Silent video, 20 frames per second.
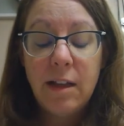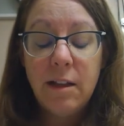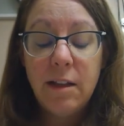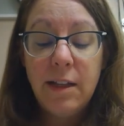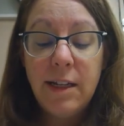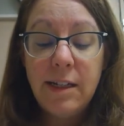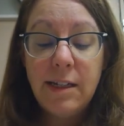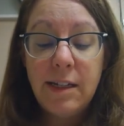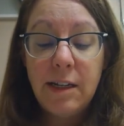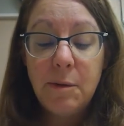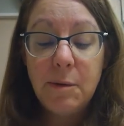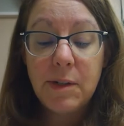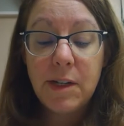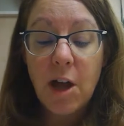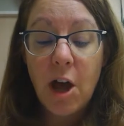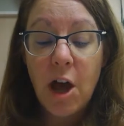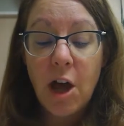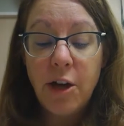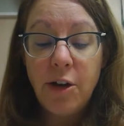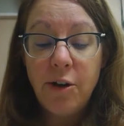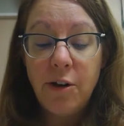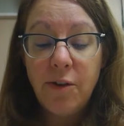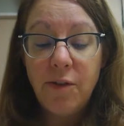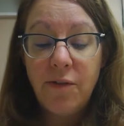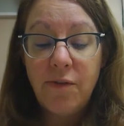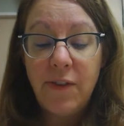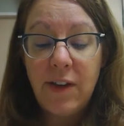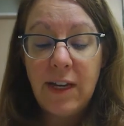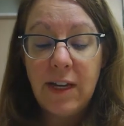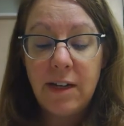Lizzie was on her
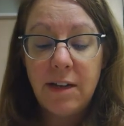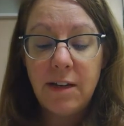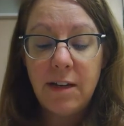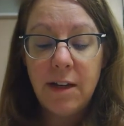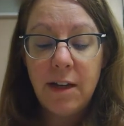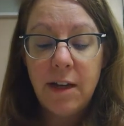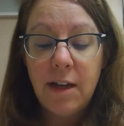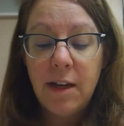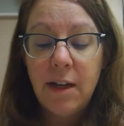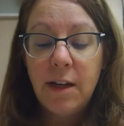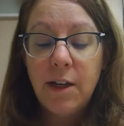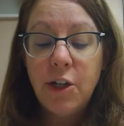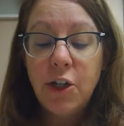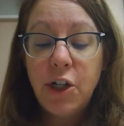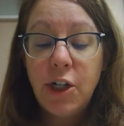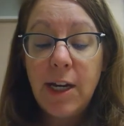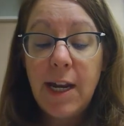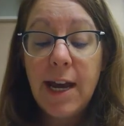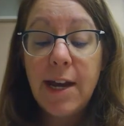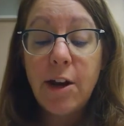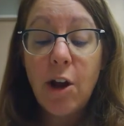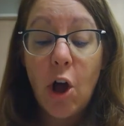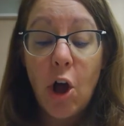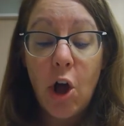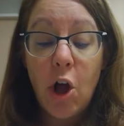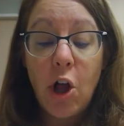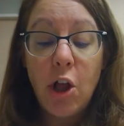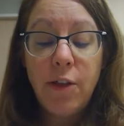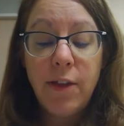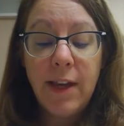feet. She had
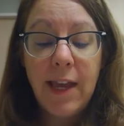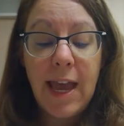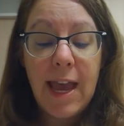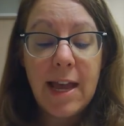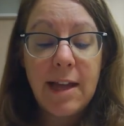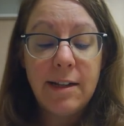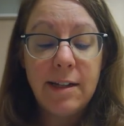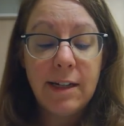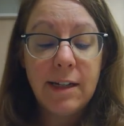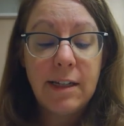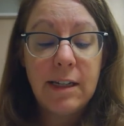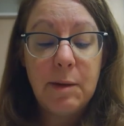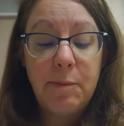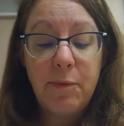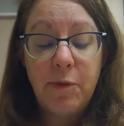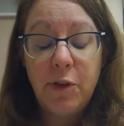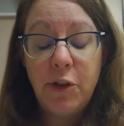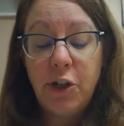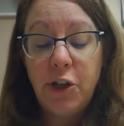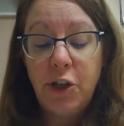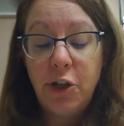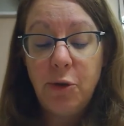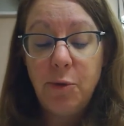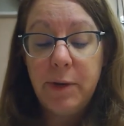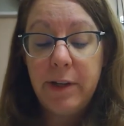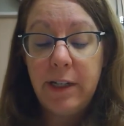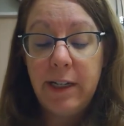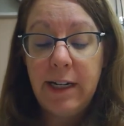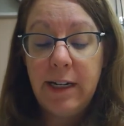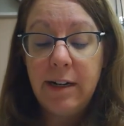all the cans except for the two
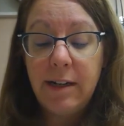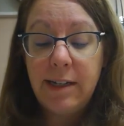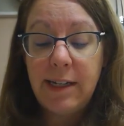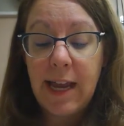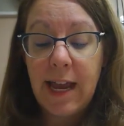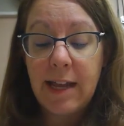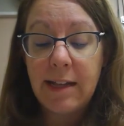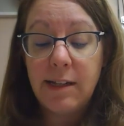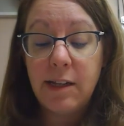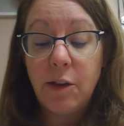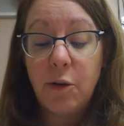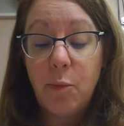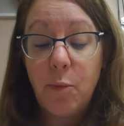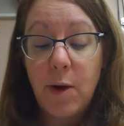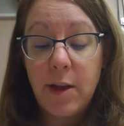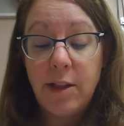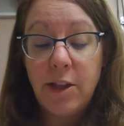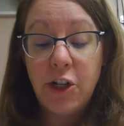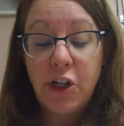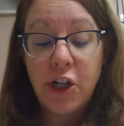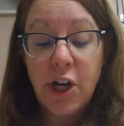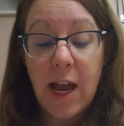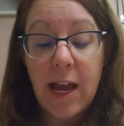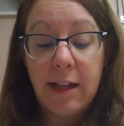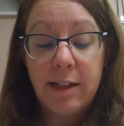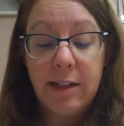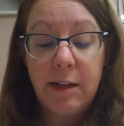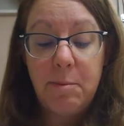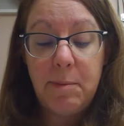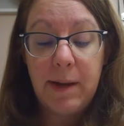in Lina's hands and the one the
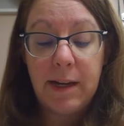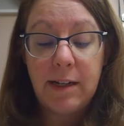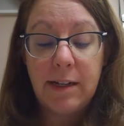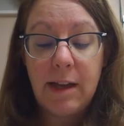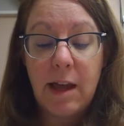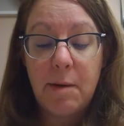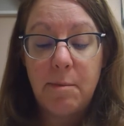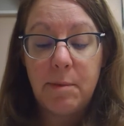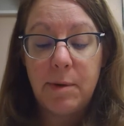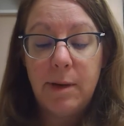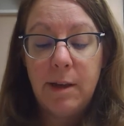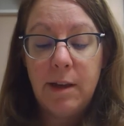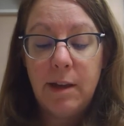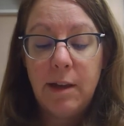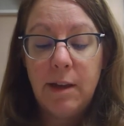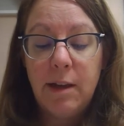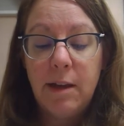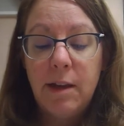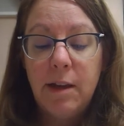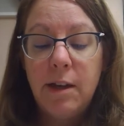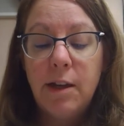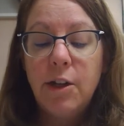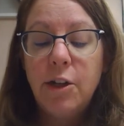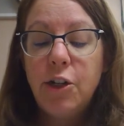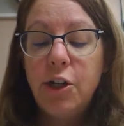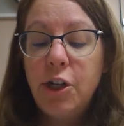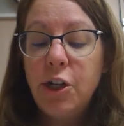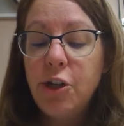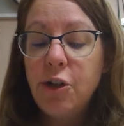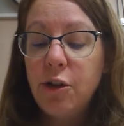child had picked up.
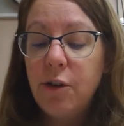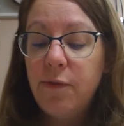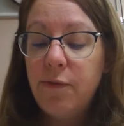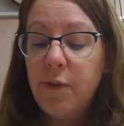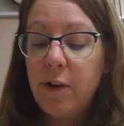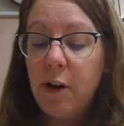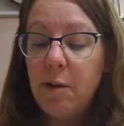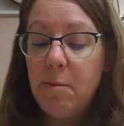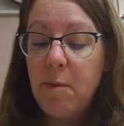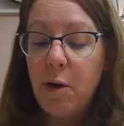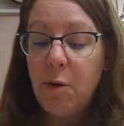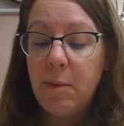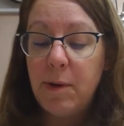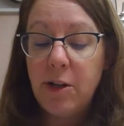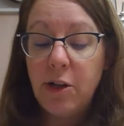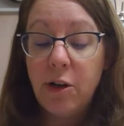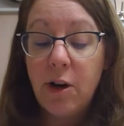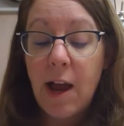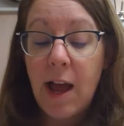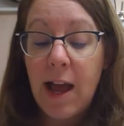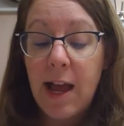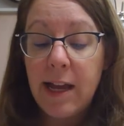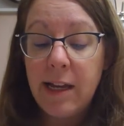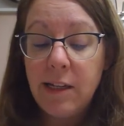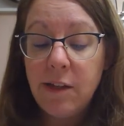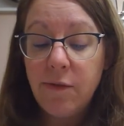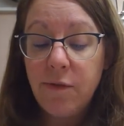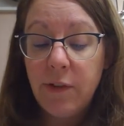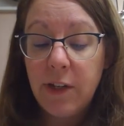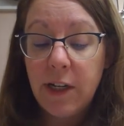She stood for a moment, her
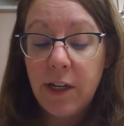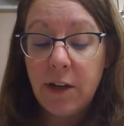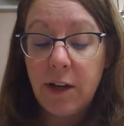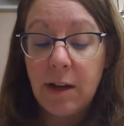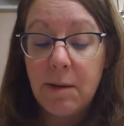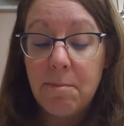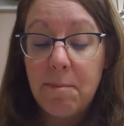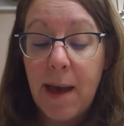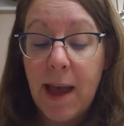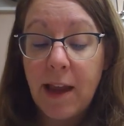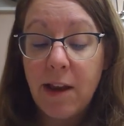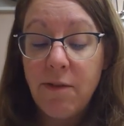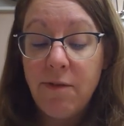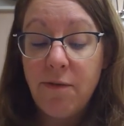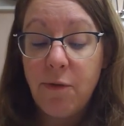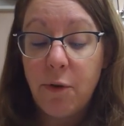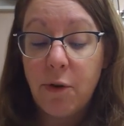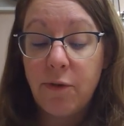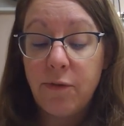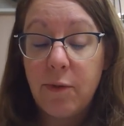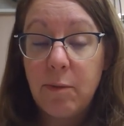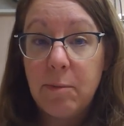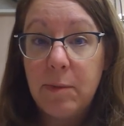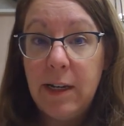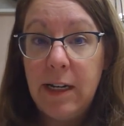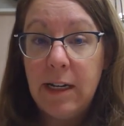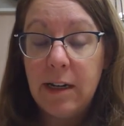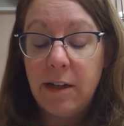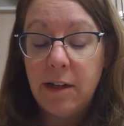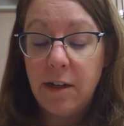eyes flickering back and forth from
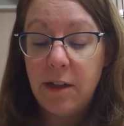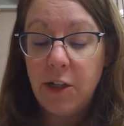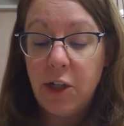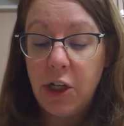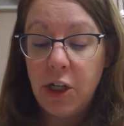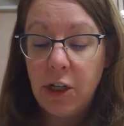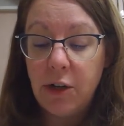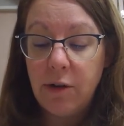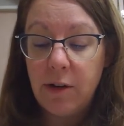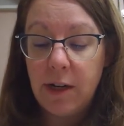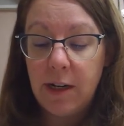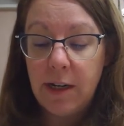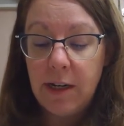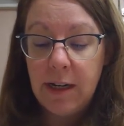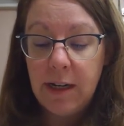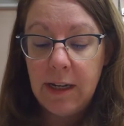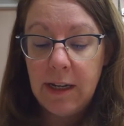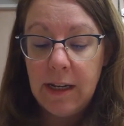Lina to the children.